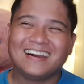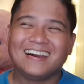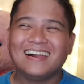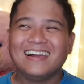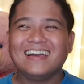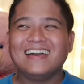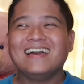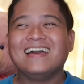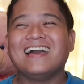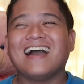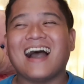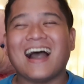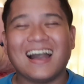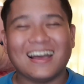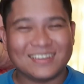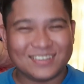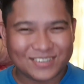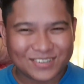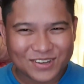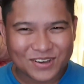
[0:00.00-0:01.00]

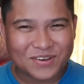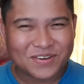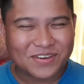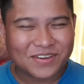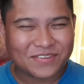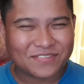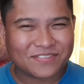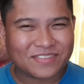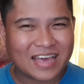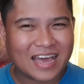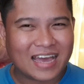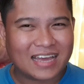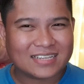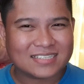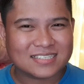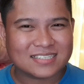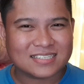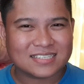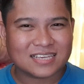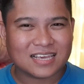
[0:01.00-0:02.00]
I don't know if
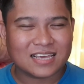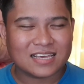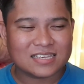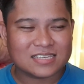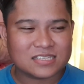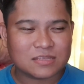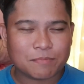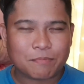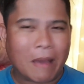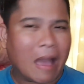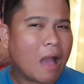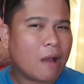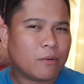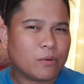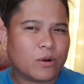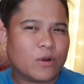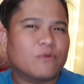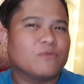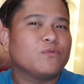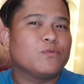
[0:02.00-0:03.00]
that is the
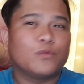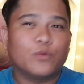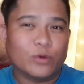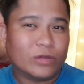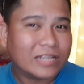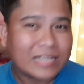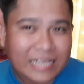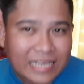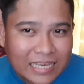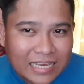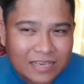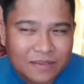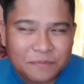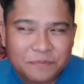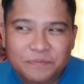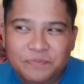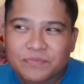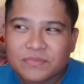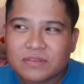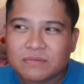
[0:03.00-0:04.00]
power of Willy,
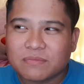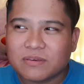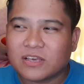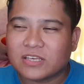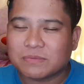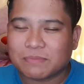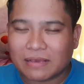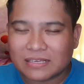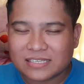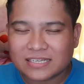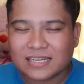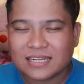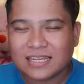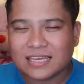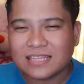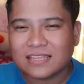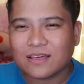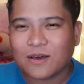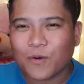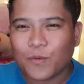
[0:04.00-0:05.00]
because
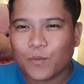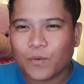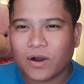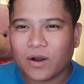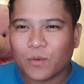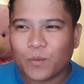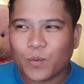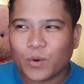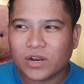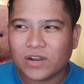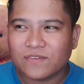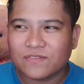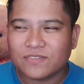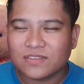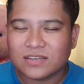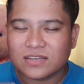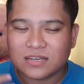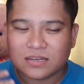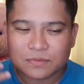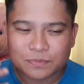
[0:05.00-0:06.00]
basically one of
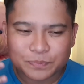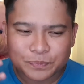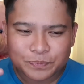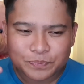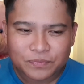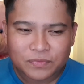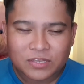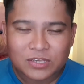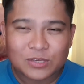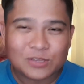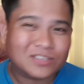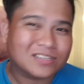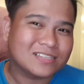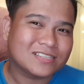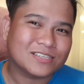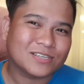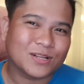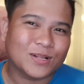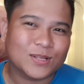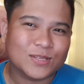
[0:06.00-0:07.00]
the
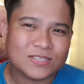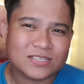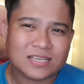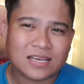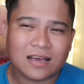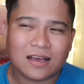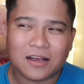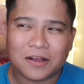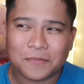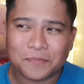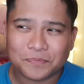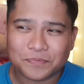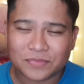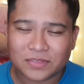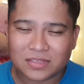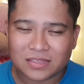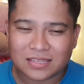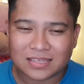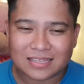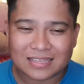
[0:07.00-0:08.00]
utensils
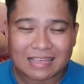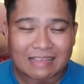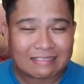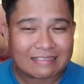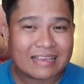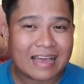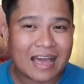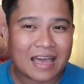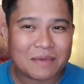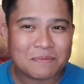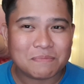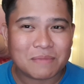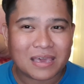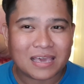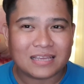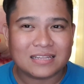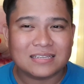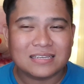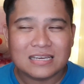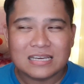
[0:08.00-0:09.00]
that guy
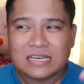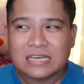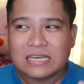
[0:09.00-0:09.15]
made,